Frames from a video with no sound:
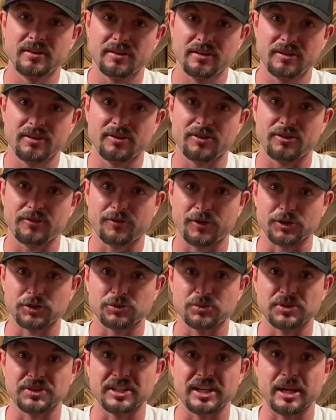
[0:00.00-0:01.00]
the first one
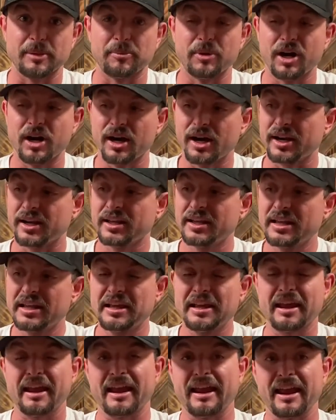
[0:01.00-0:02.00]
that I bought
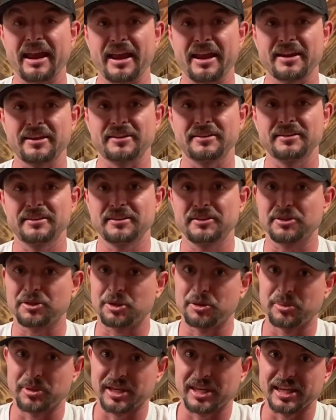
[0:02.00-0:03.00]
and the
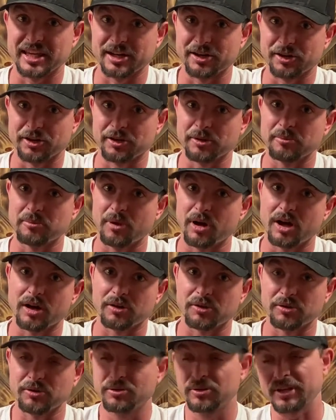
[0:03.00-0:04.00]
beginner
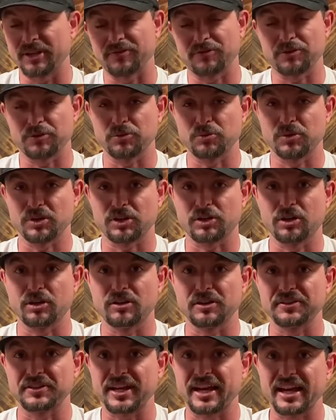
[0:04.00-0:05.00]
model, if you wanna call it
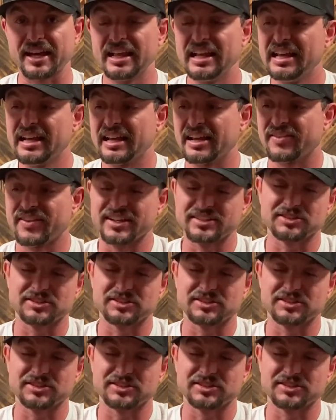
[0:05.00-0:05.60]
that, and that's the